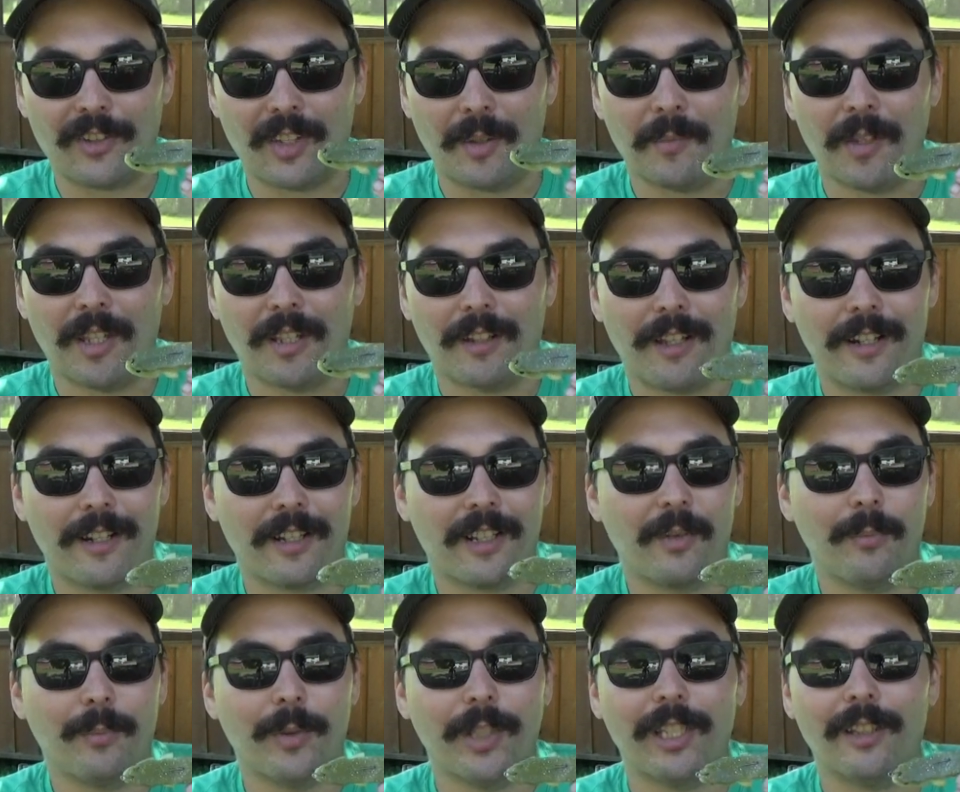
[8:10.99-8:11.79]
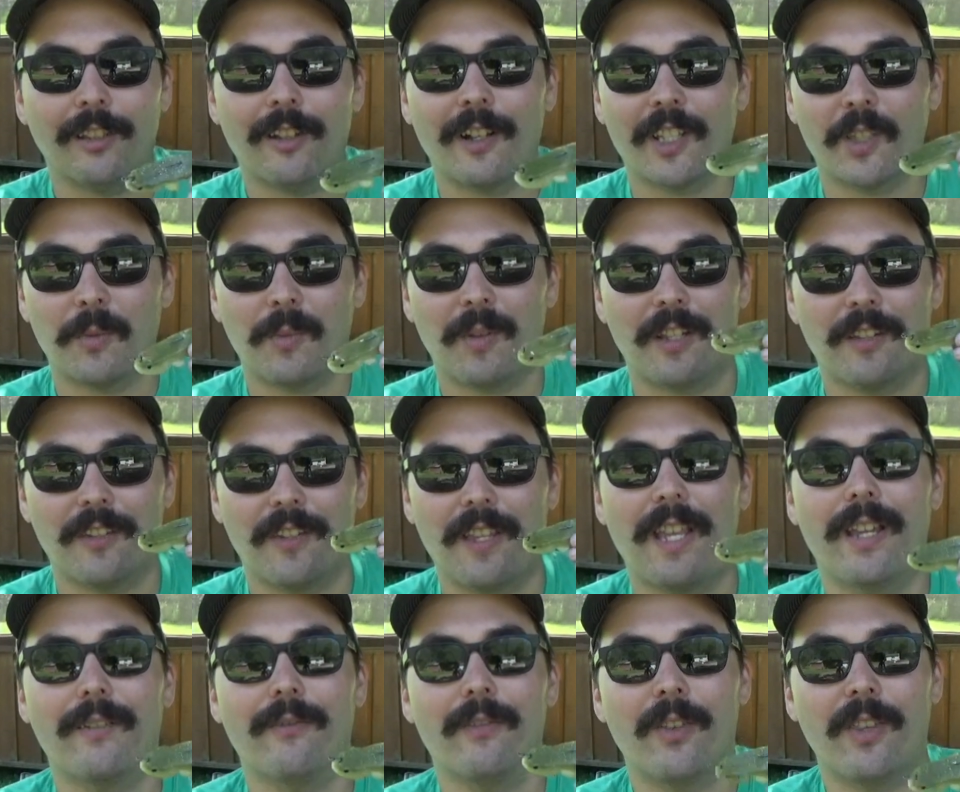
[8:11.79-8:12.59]
I'm at a complete loss because
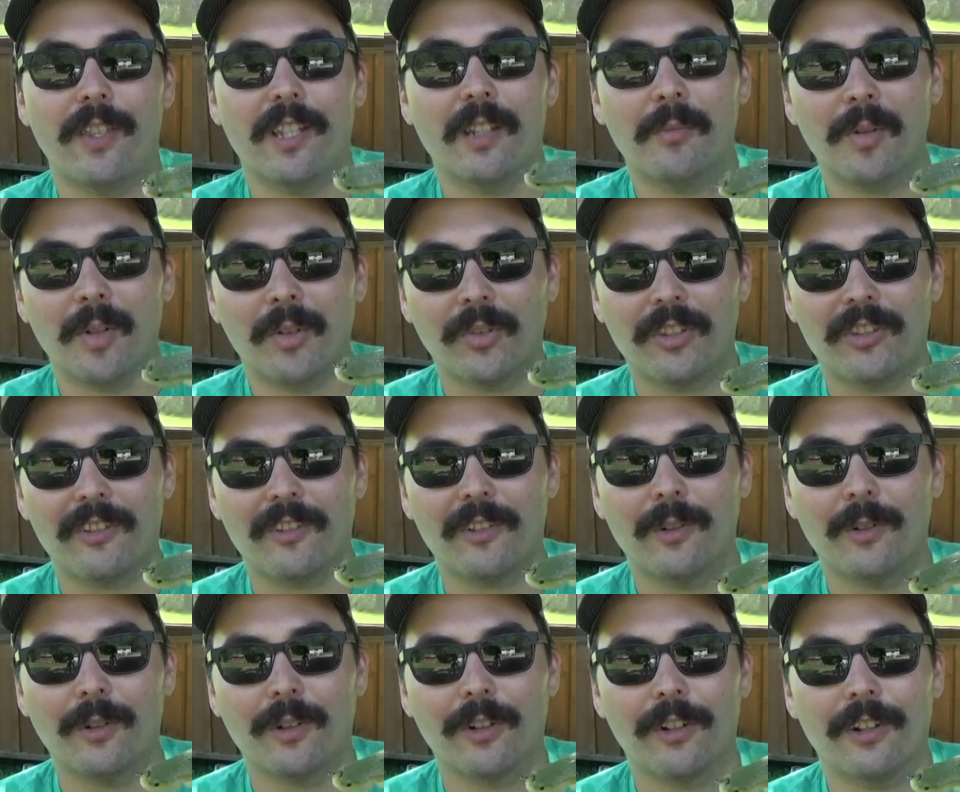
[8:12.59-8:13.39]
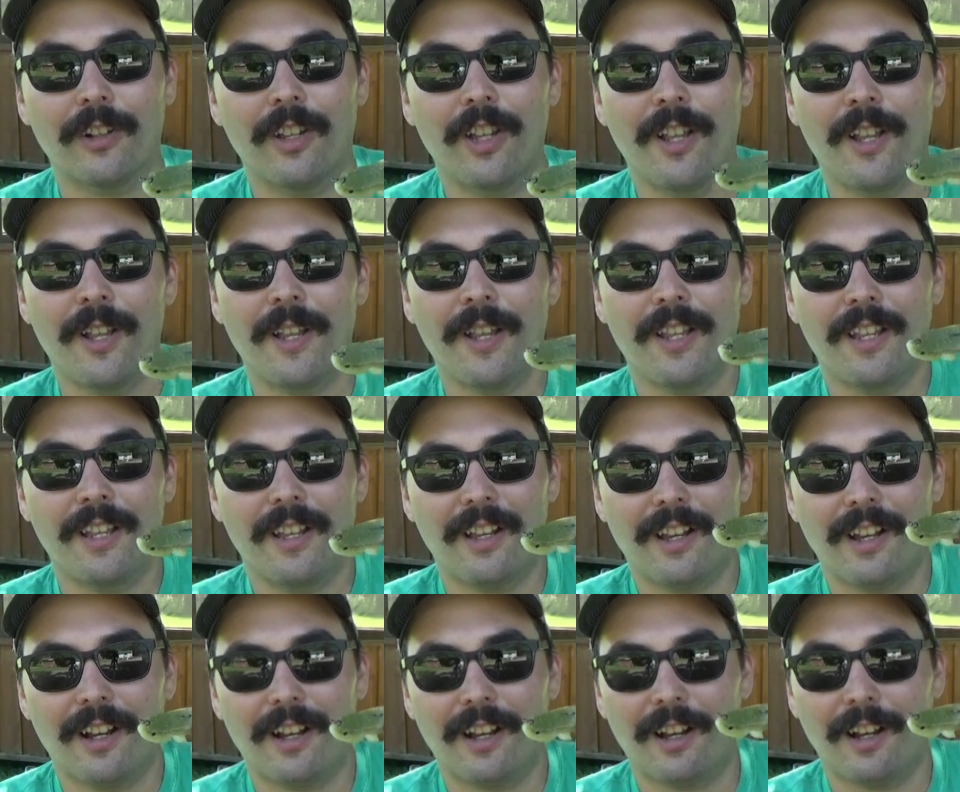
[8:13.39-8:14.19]
everything about this lure,
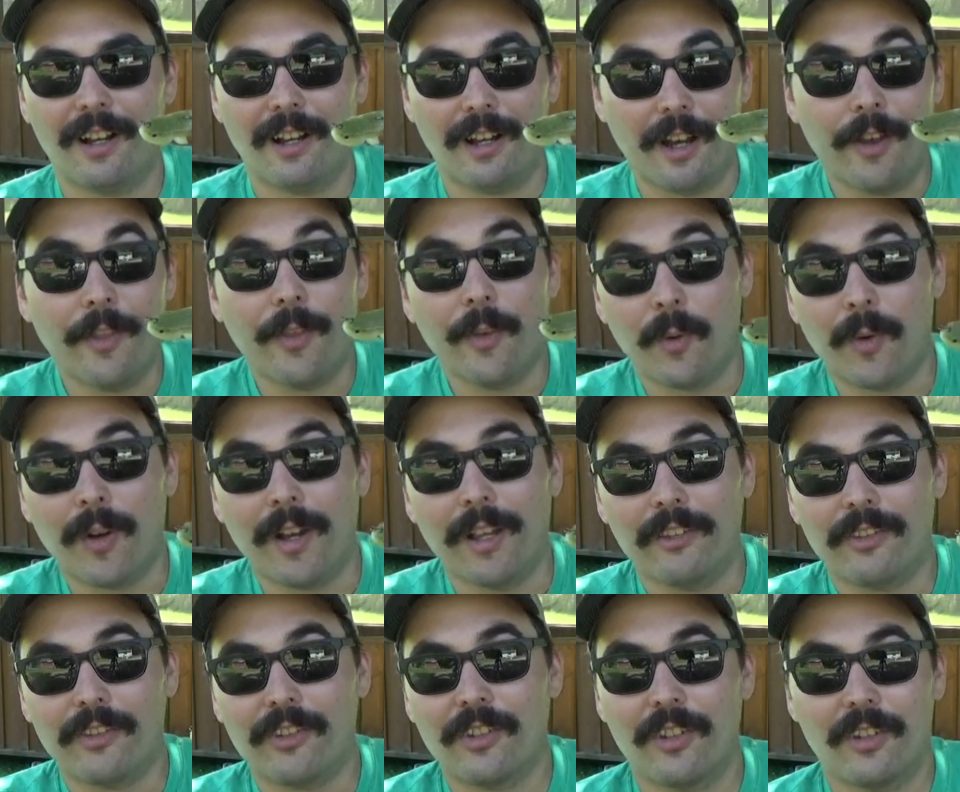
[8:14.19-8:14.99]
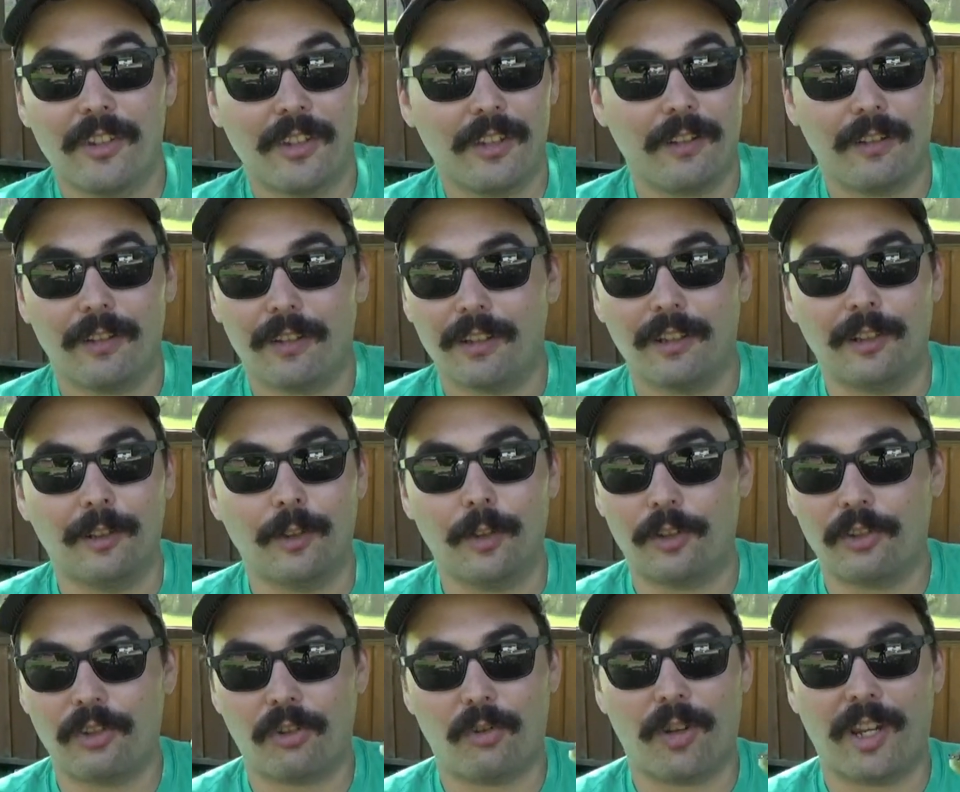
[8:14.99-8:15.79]
otherwise, it
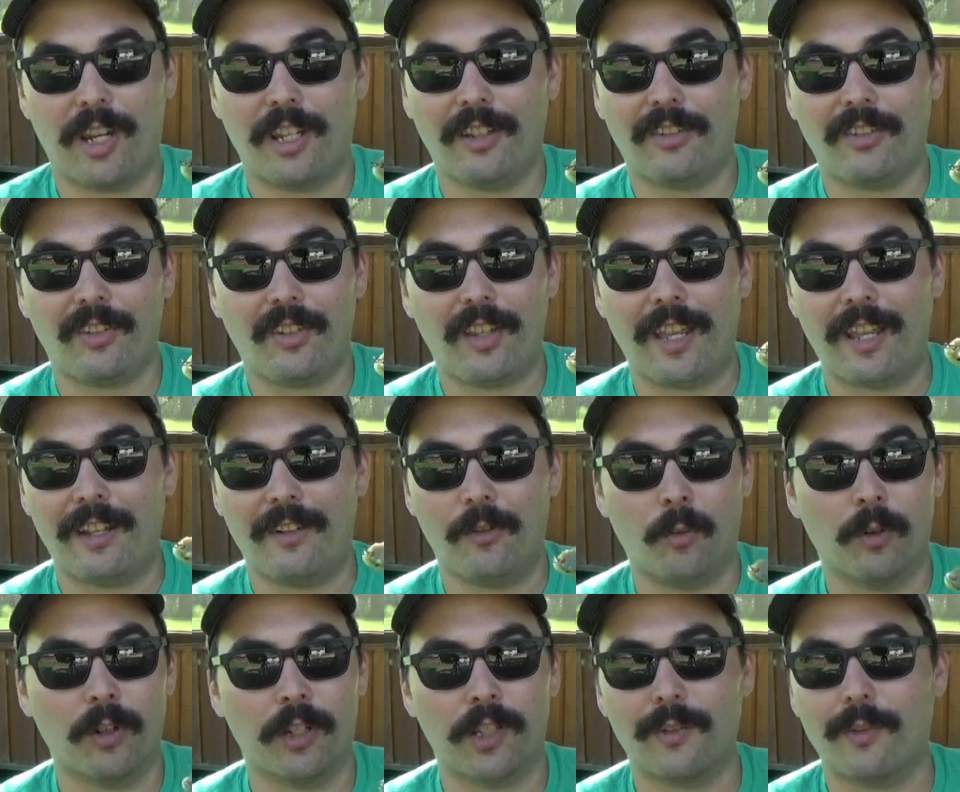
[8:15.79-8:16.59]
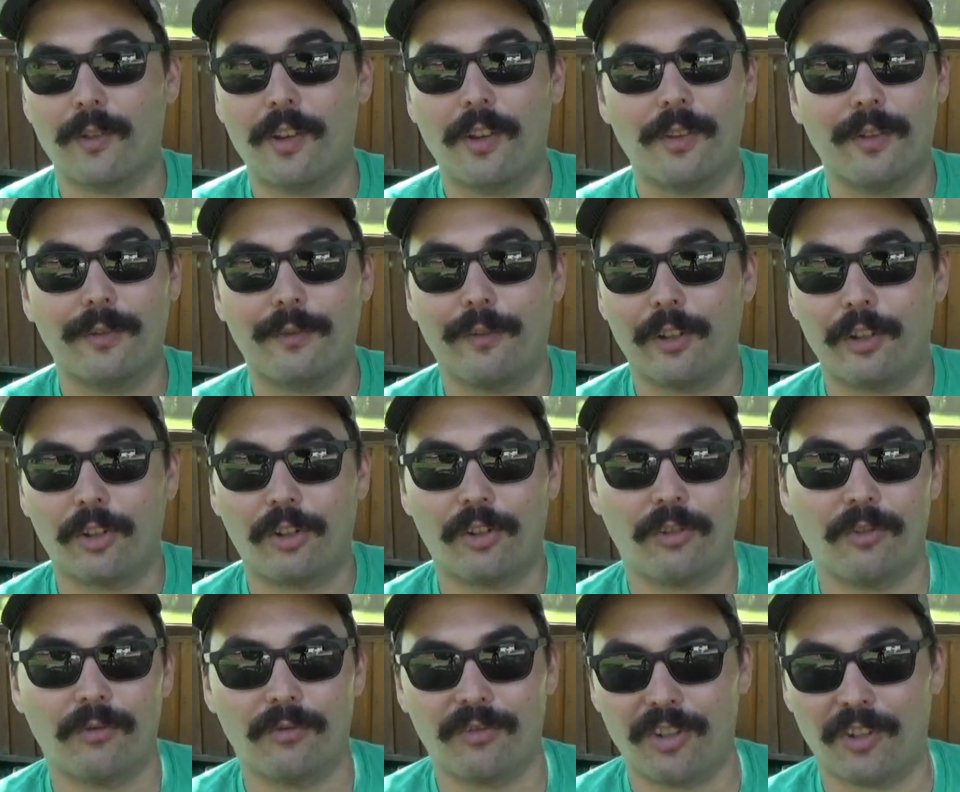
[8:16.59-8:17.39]
looks great and it works for other
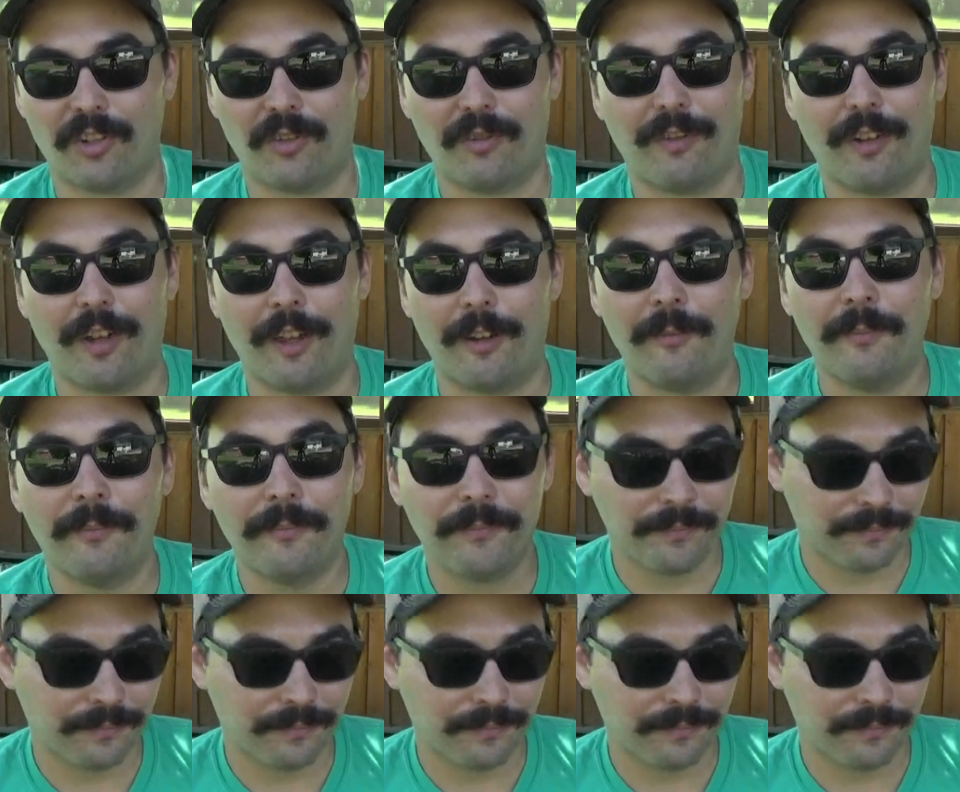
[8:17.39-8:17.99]
fish just fine.